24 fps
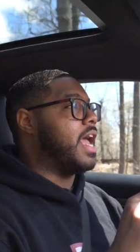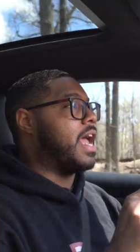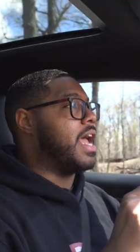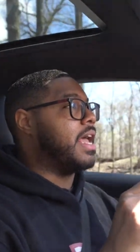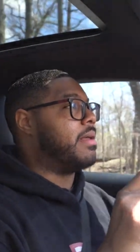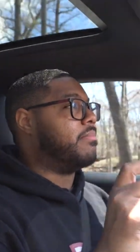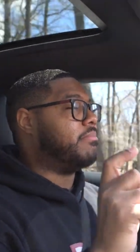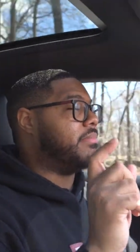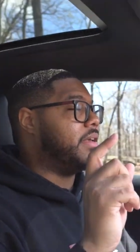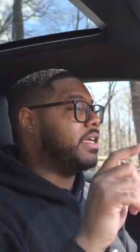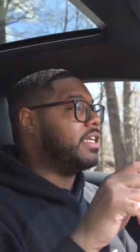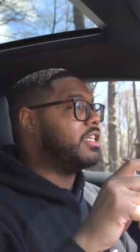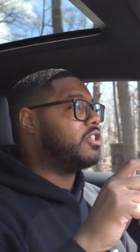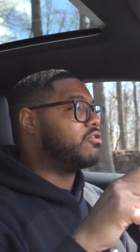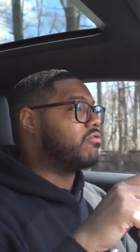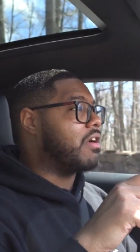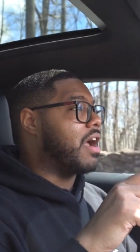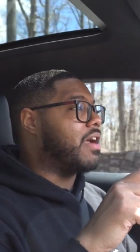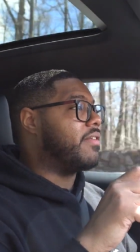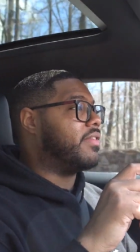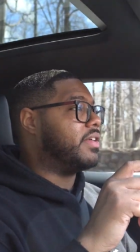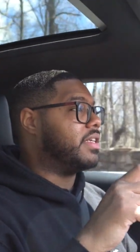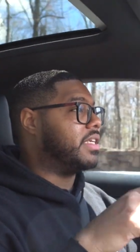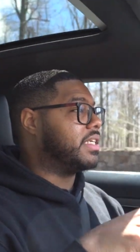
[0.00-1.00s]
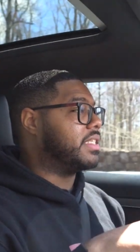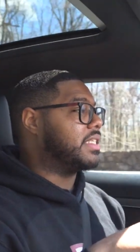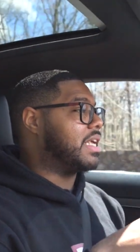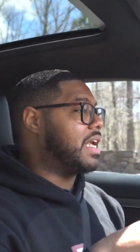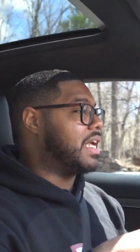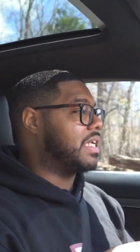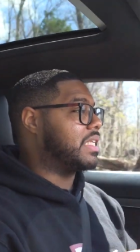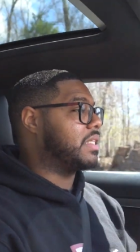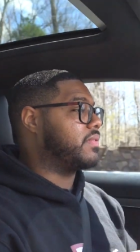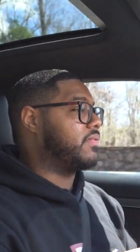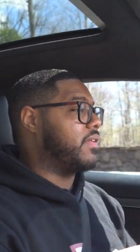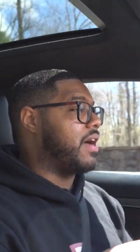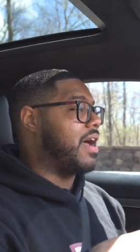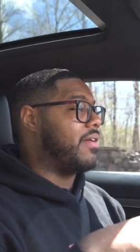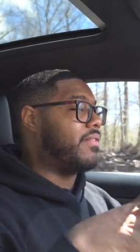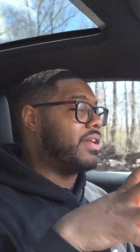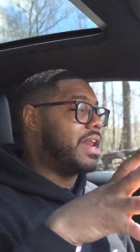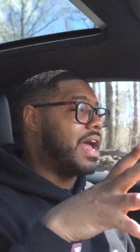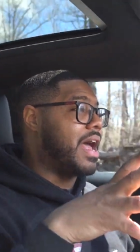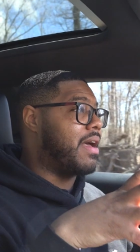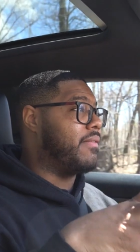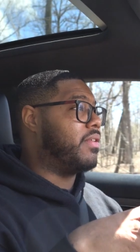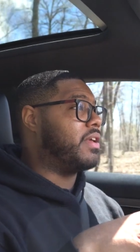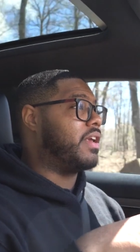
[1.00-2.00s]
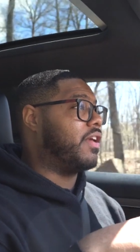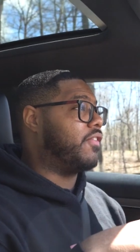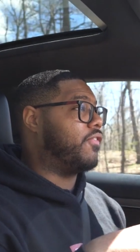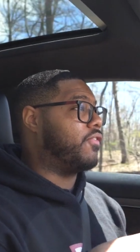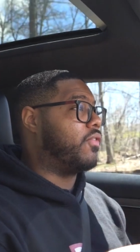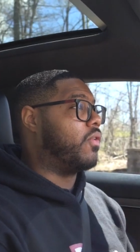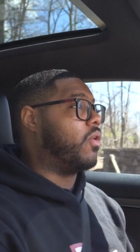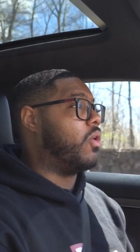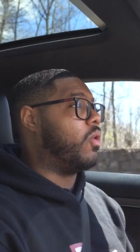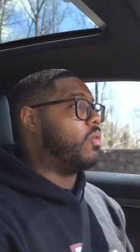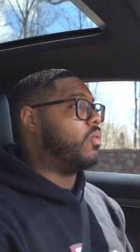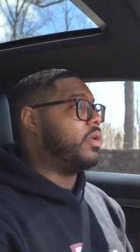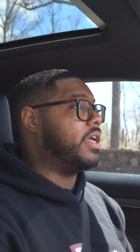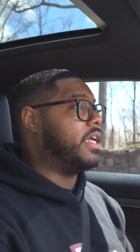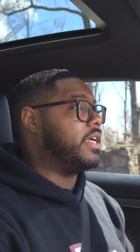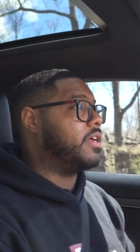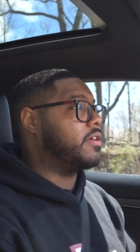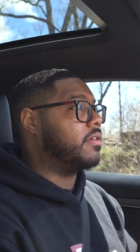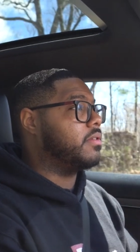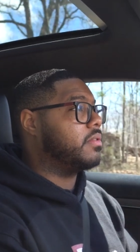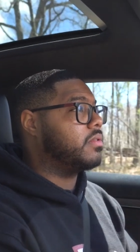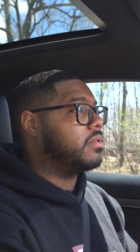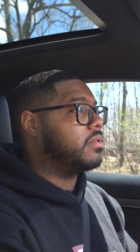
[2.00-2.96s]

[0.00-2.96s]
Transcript: And me driving this S5 and having it for a week